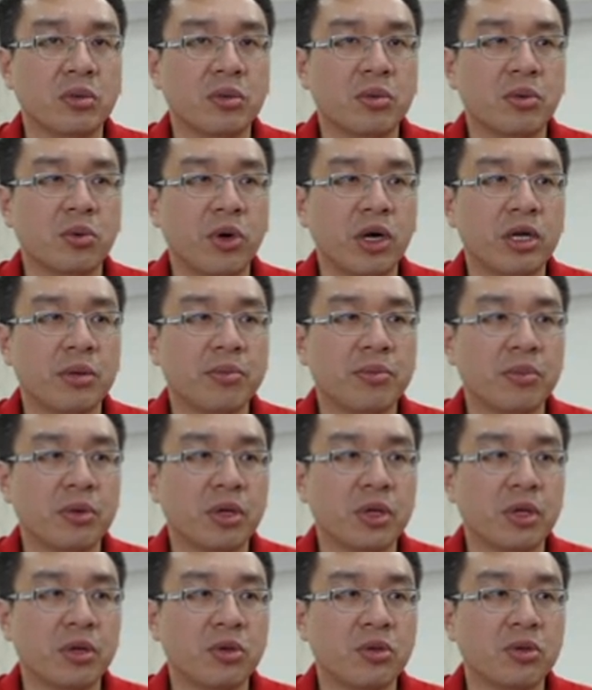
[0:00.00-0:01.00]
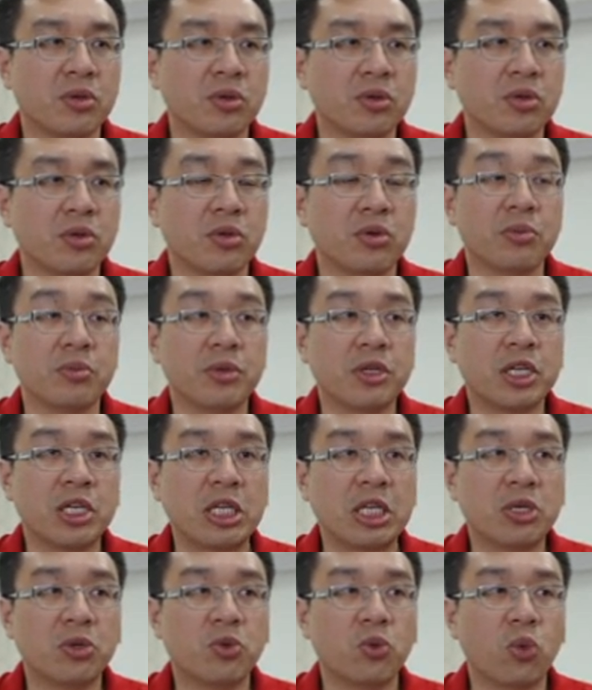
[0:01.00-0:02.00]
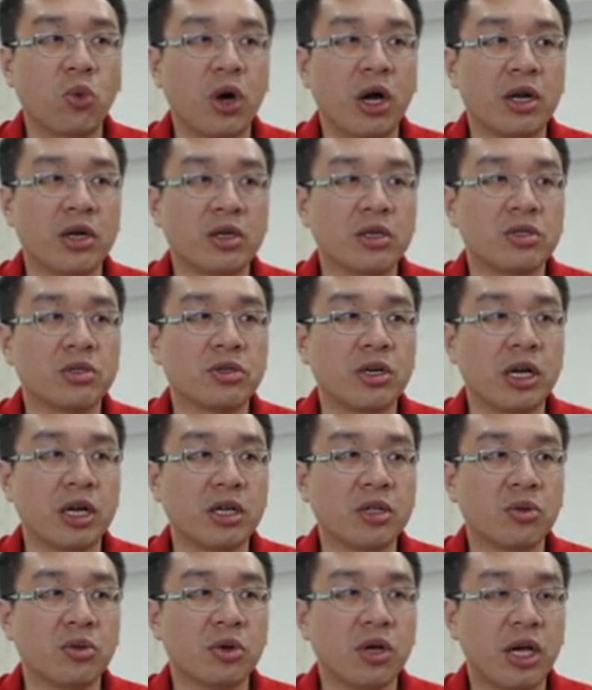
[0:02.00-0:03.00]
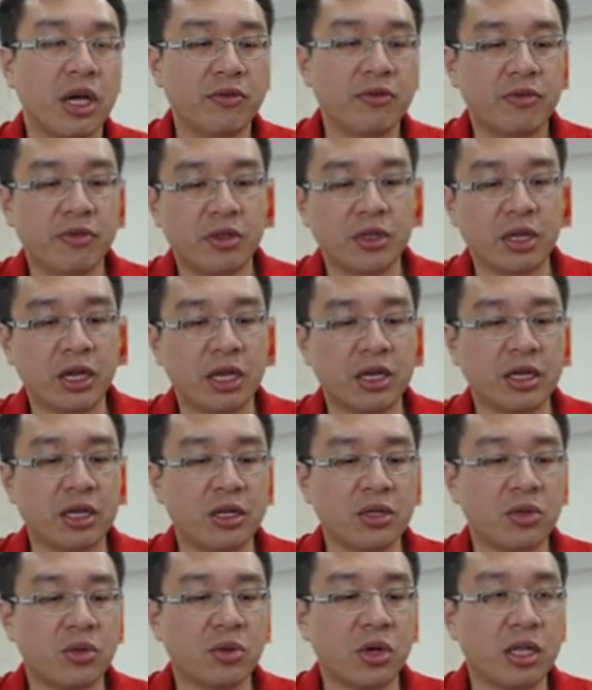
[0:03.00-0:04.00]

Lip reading: white player rook to b1, trying to have the idea to